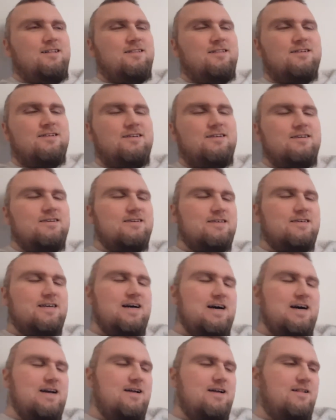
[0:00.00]
You
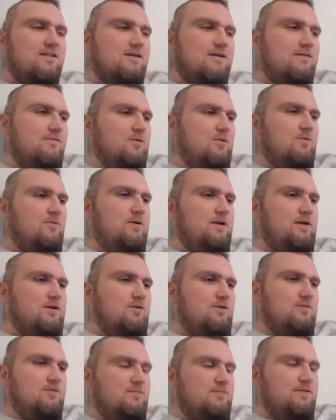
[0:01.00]
kind of love it when you
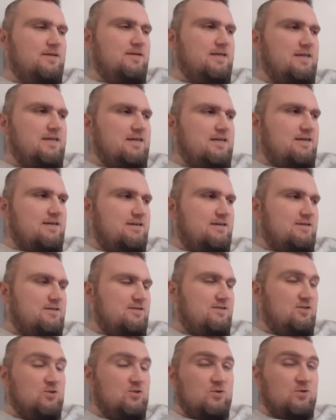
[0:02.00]
ultimately are
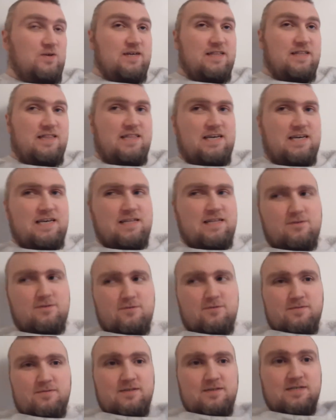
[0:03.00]
just doing a thing and then
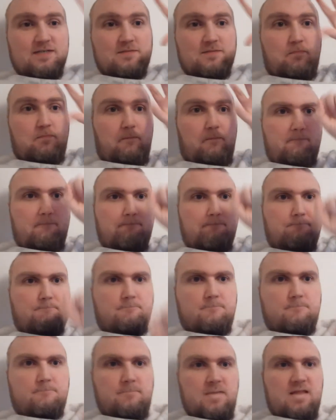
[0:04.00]
ultimately just.
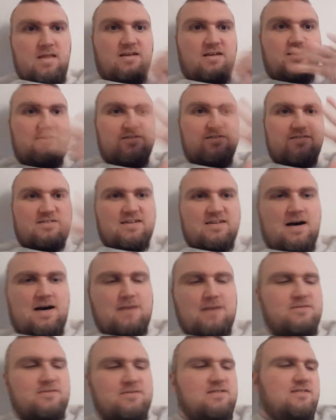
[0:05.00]
And then it
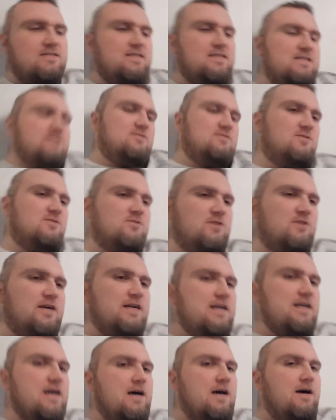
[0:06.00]
stops. That's always
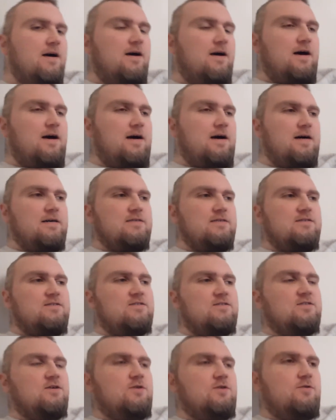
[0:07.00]
great. Uh,
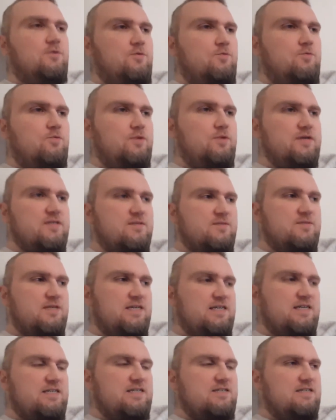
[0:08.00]
so recently,
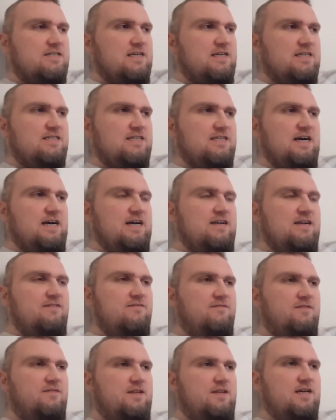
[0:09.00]
I just had to kind
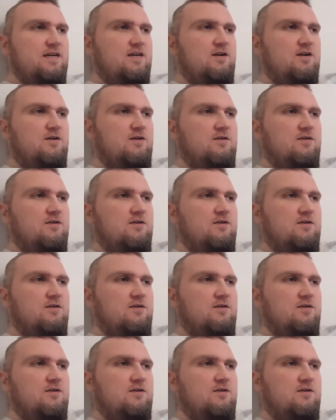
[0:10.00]
of like